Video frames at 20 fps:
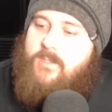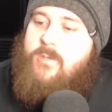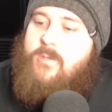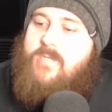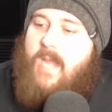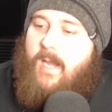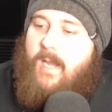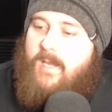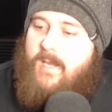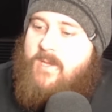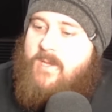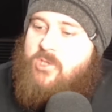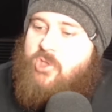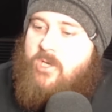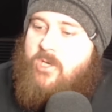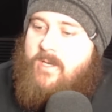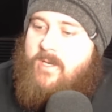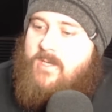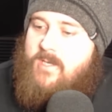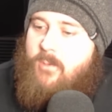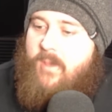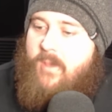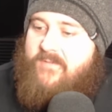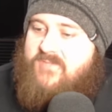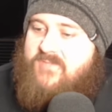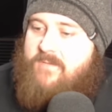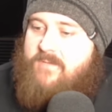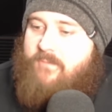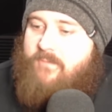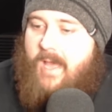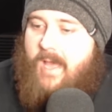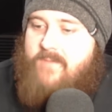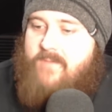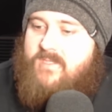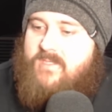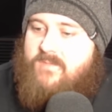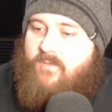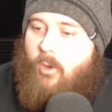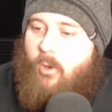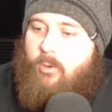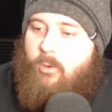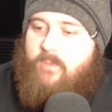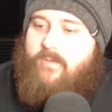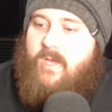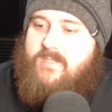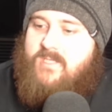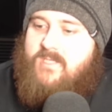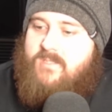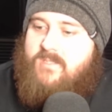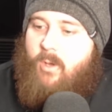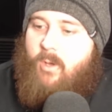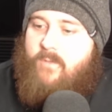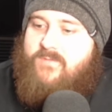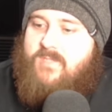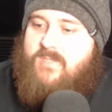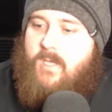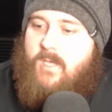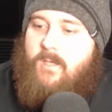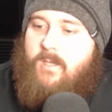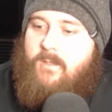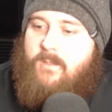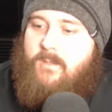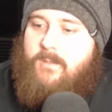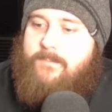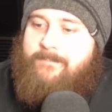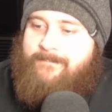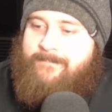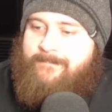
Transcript: New daily mission in UFC 5 is Volk versus Movzar.